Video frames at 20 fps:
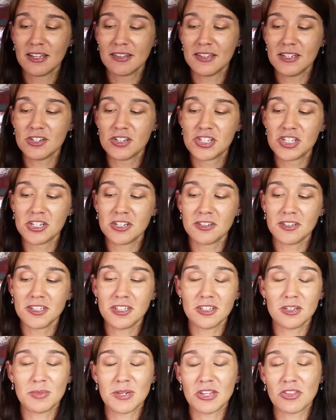They
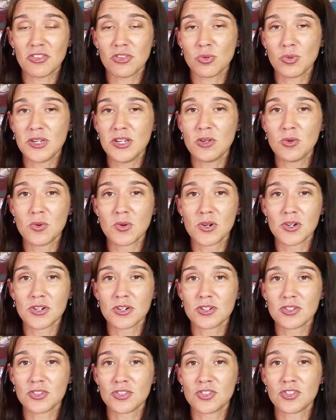generally are about three
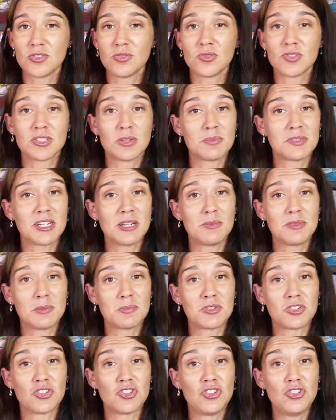quarters to sometimes
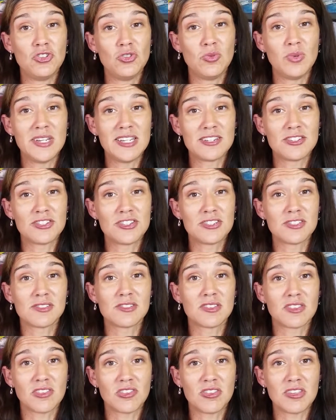up to two
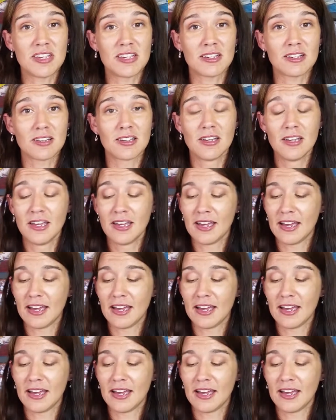inches thick.